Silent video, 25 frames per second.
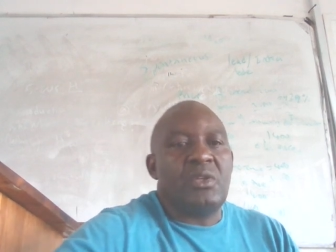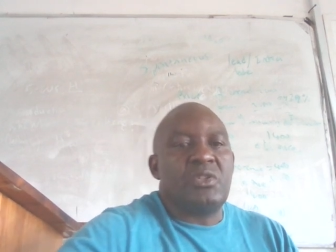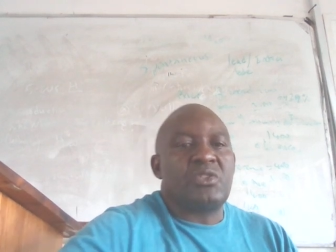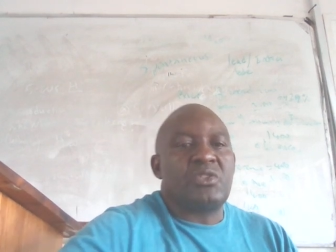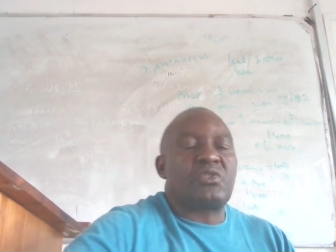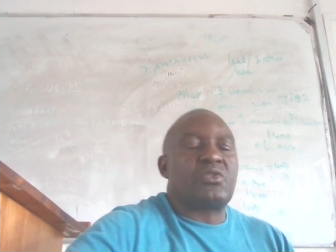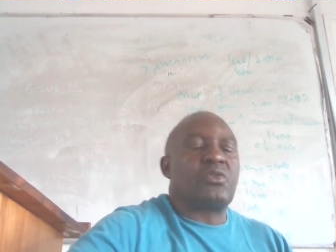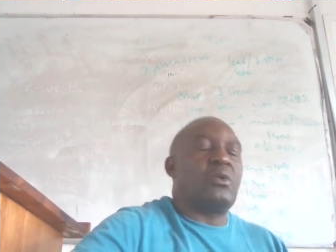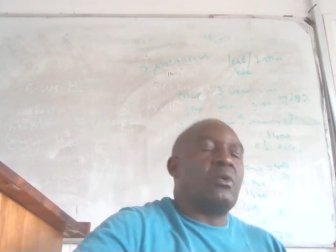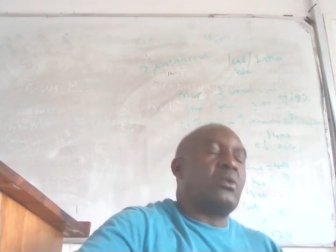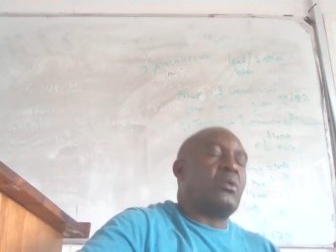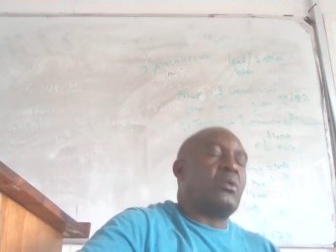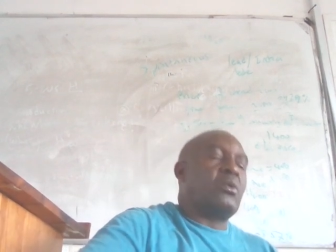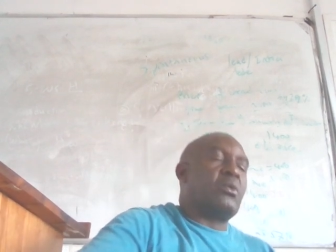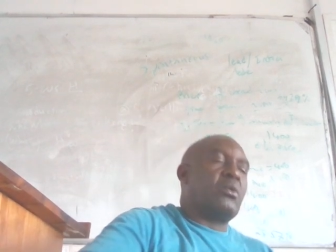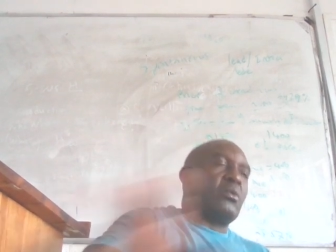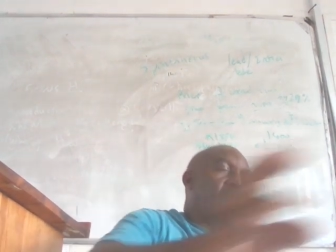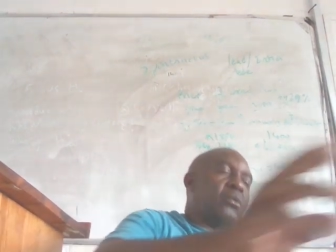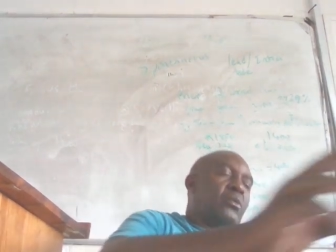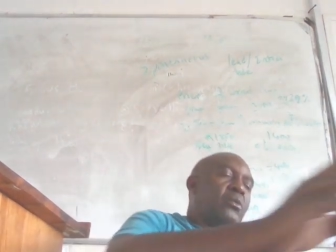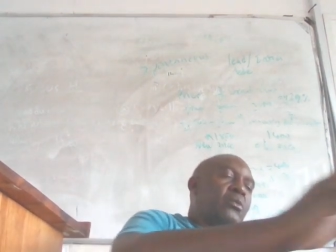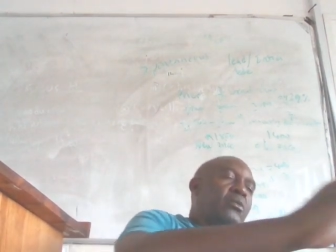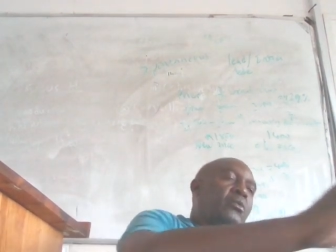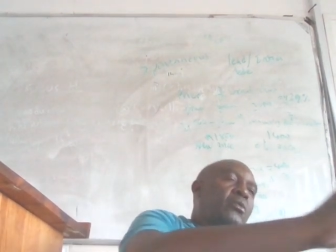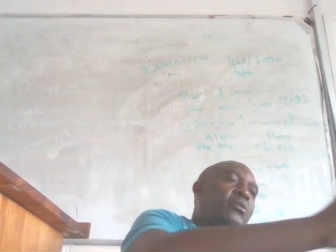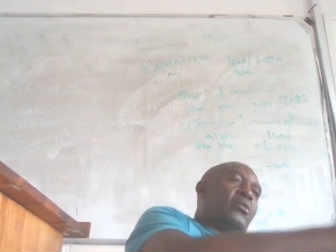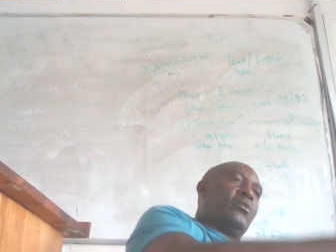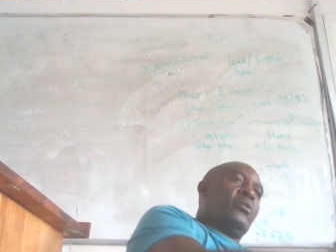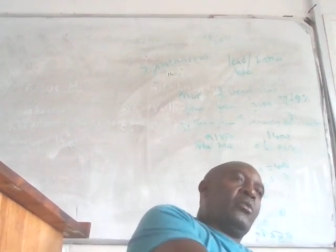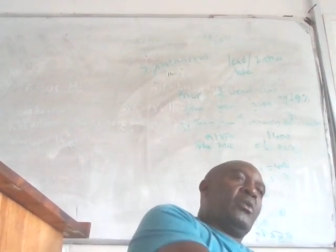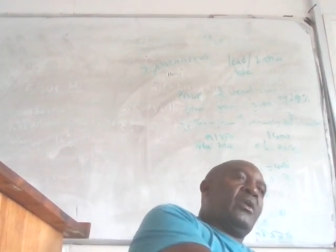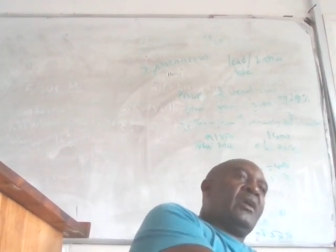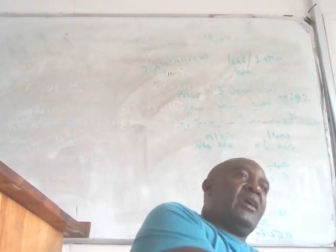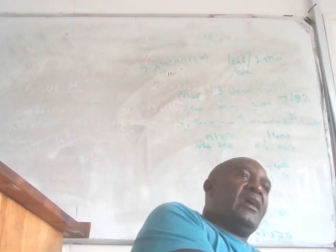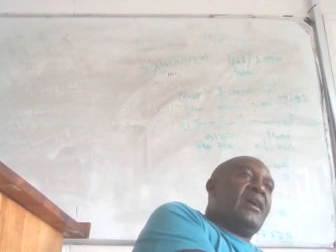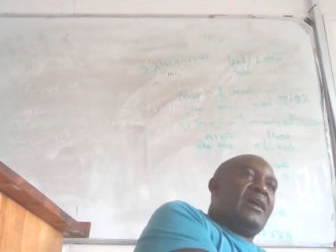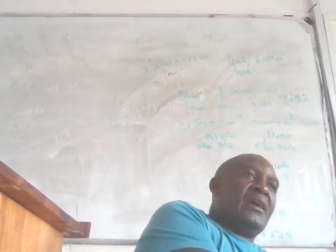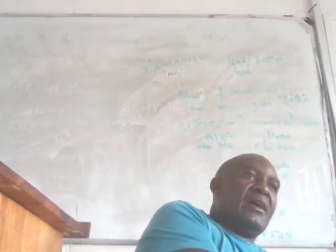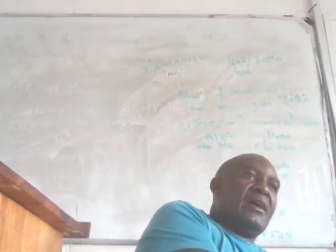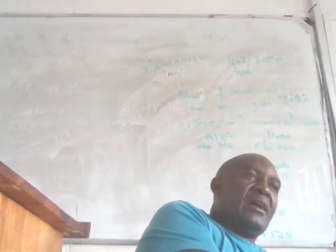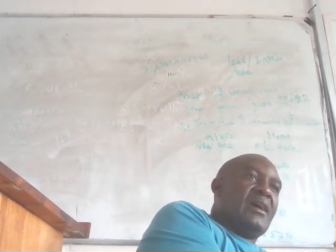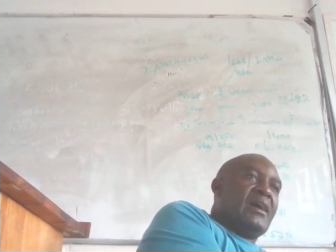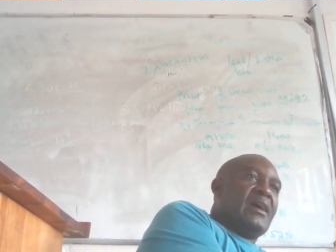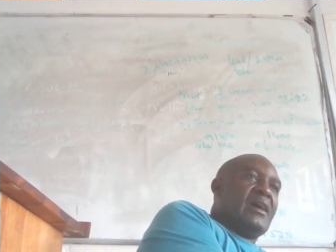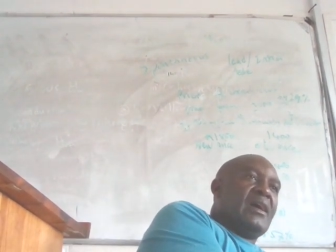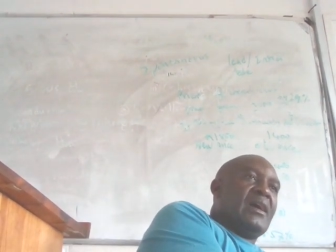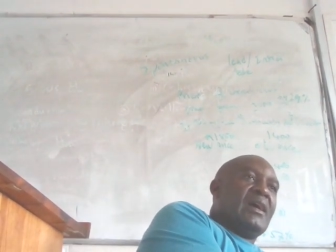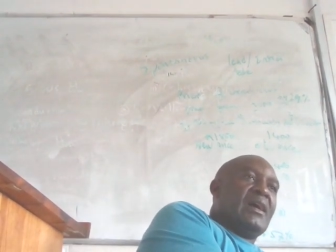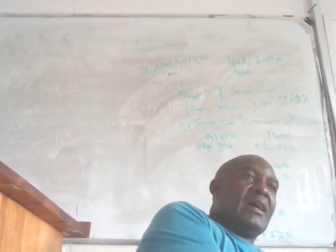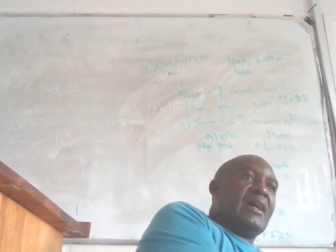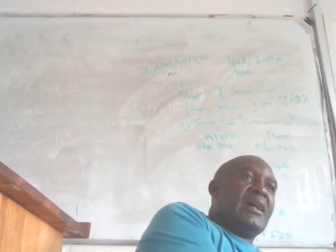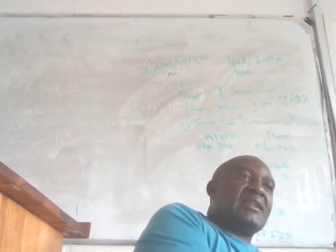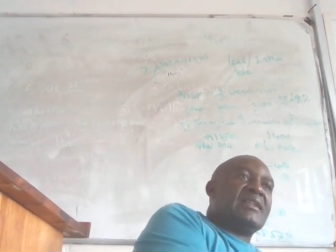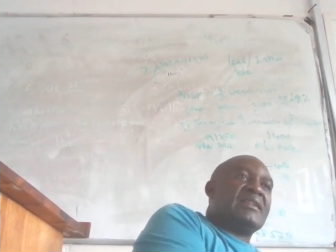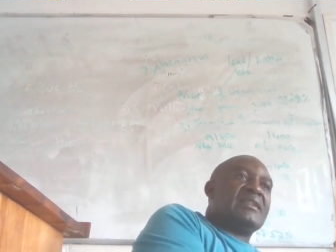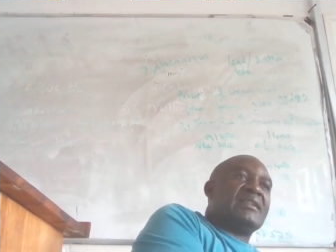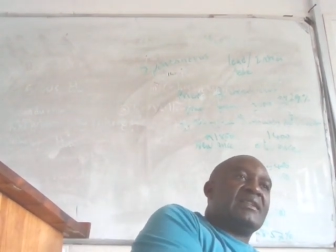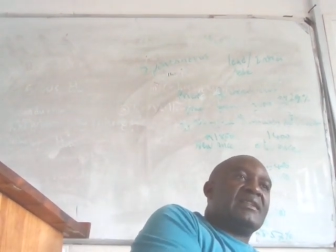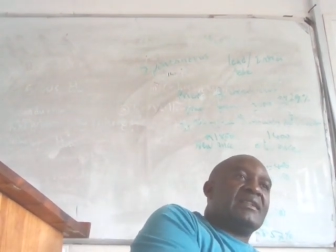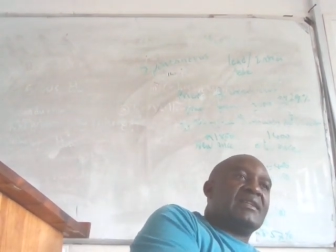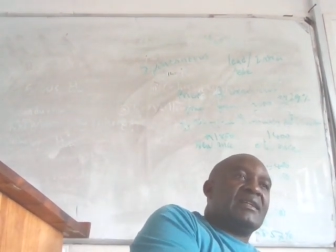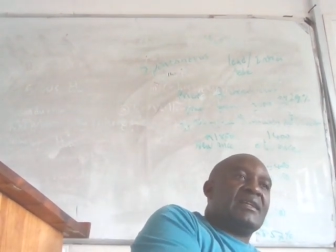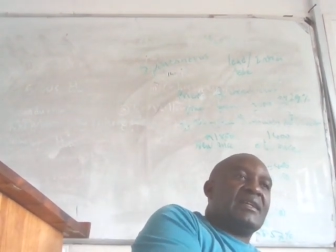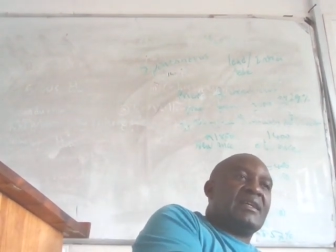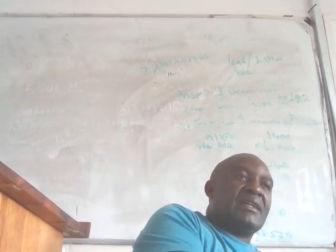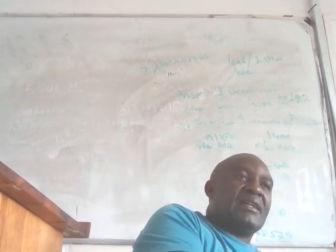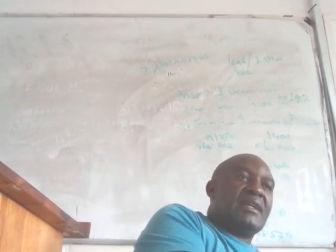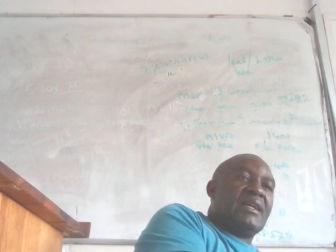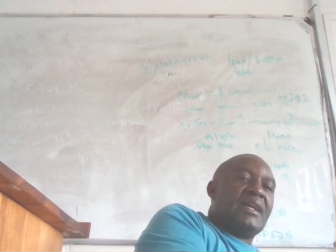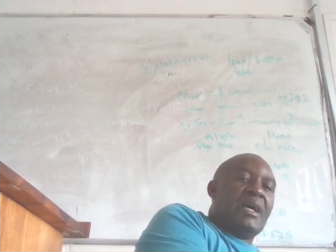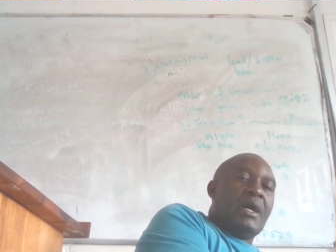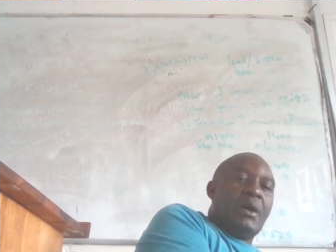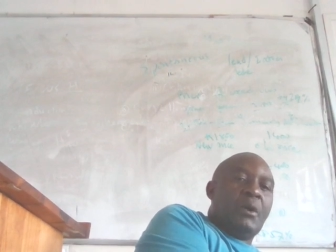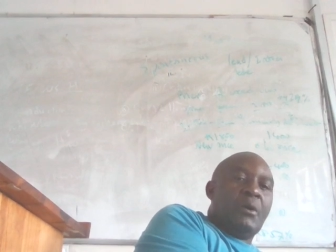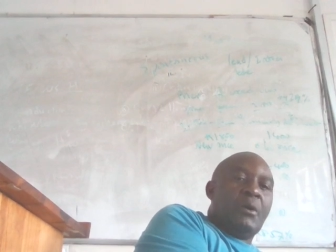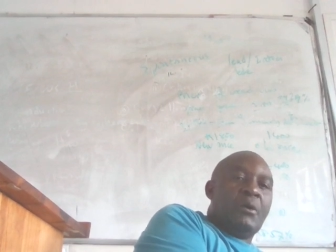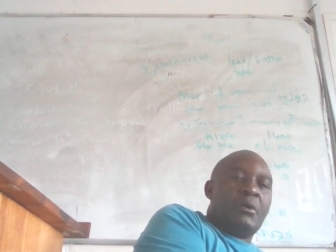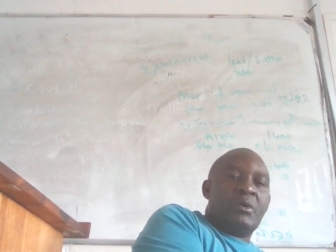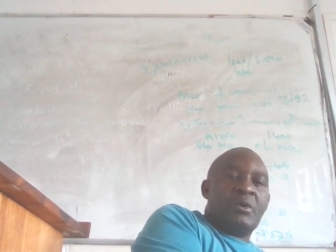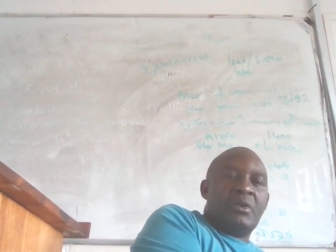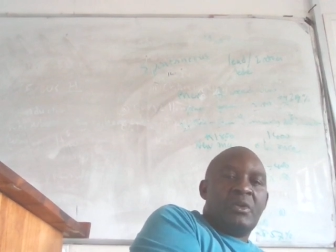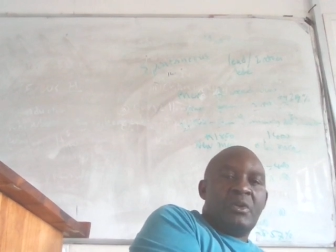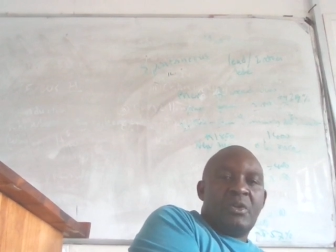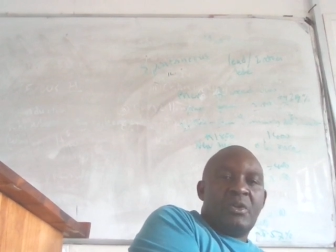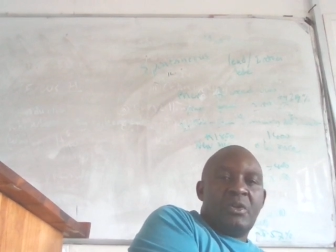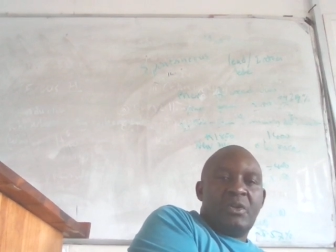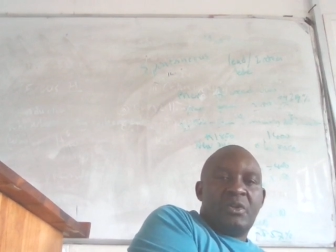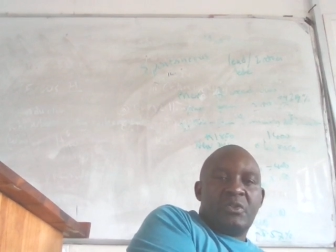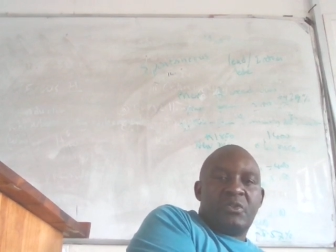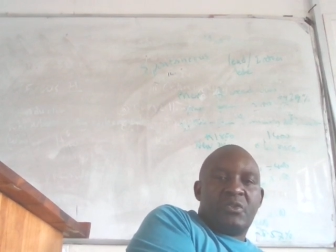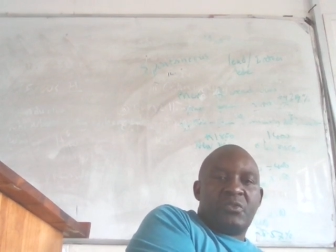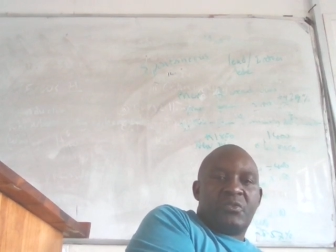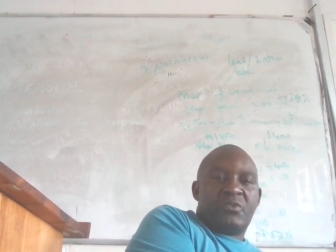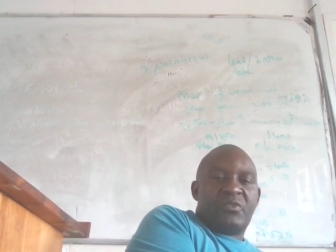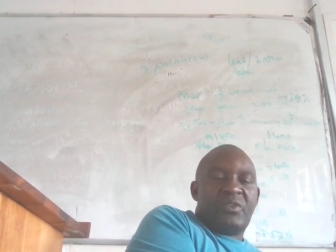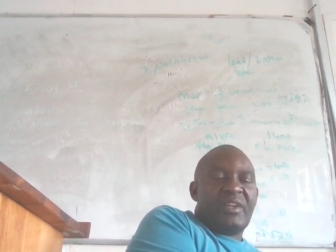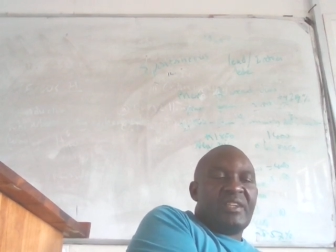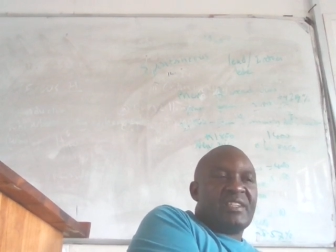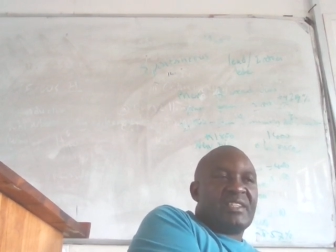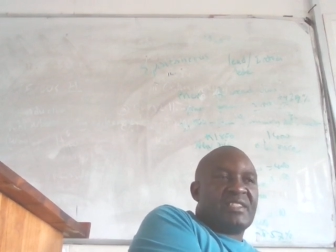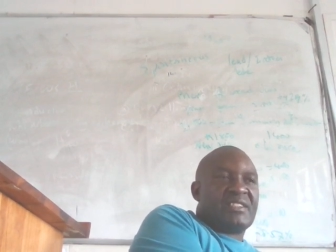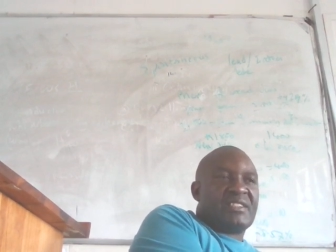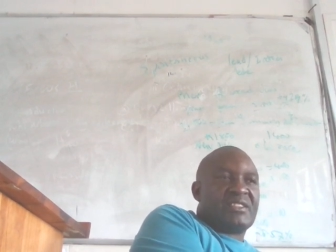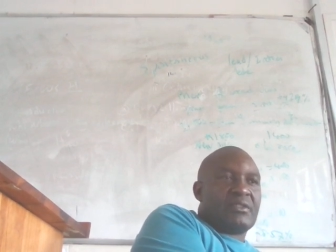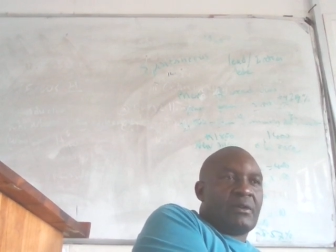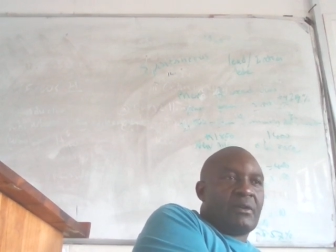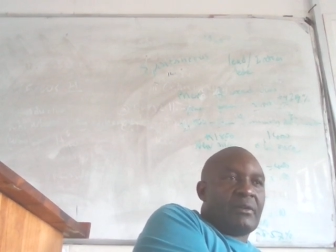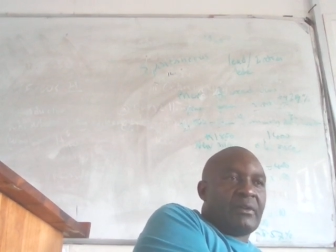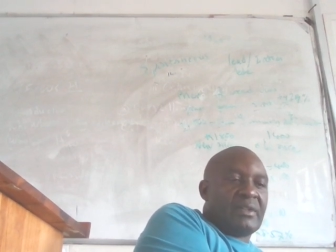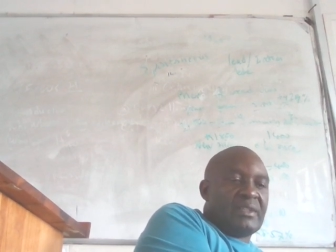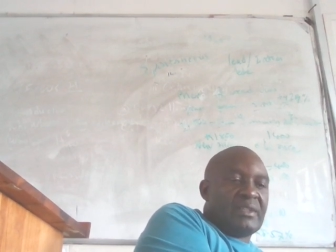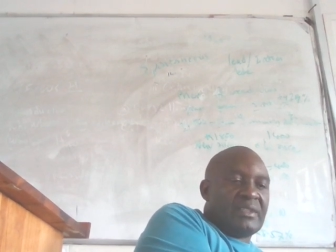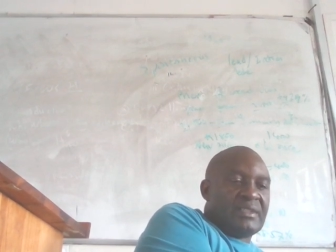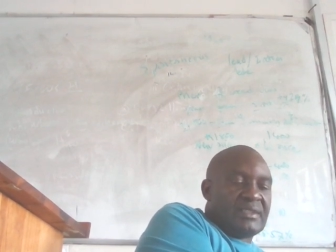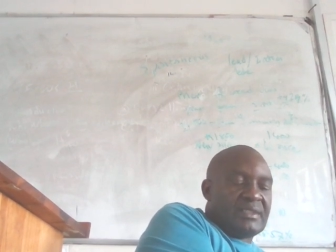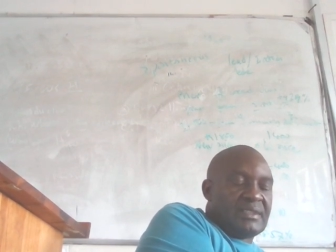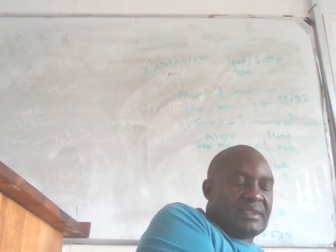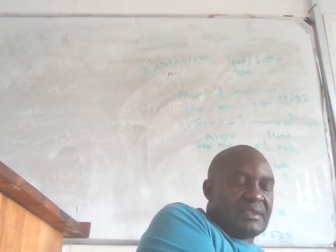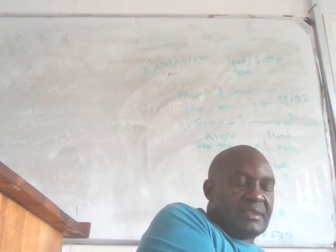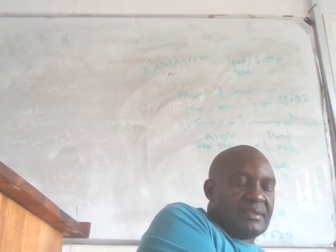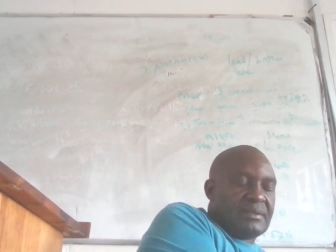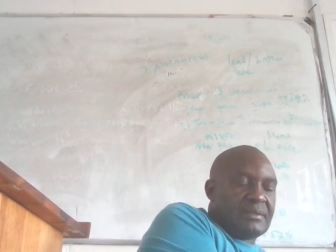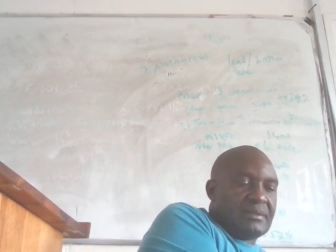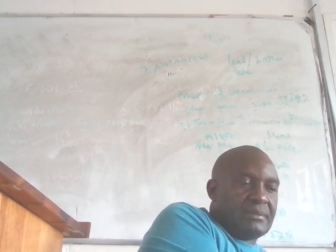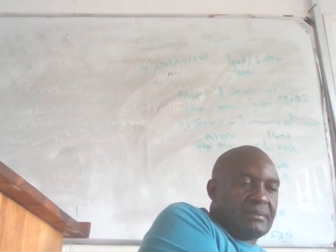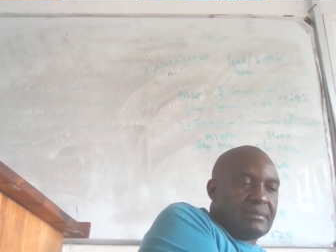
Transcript: So, where and how to find stories?